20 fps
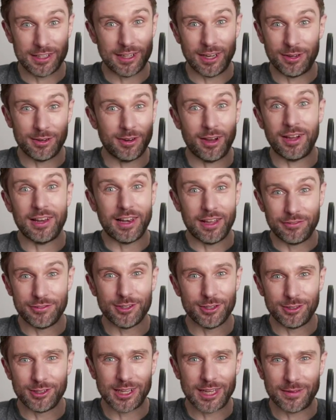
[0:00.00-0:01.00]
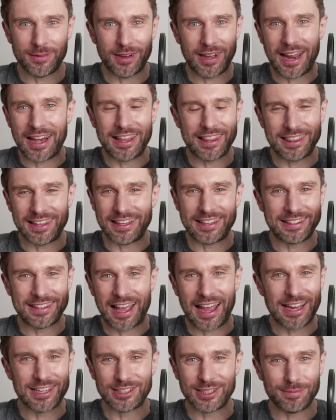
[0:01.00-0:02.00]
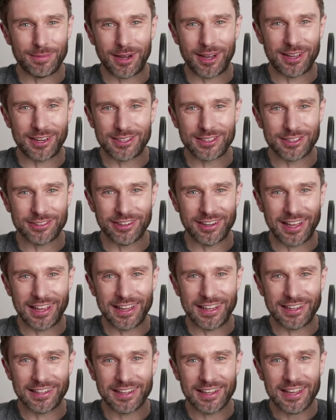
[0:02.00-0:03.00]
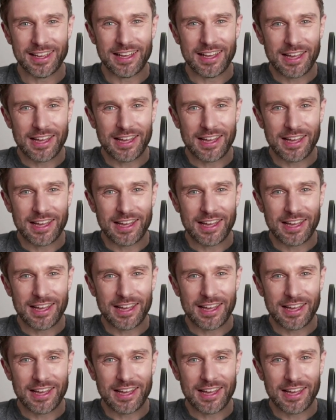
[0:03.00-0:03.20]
You know, I love talking about anything aging biology related.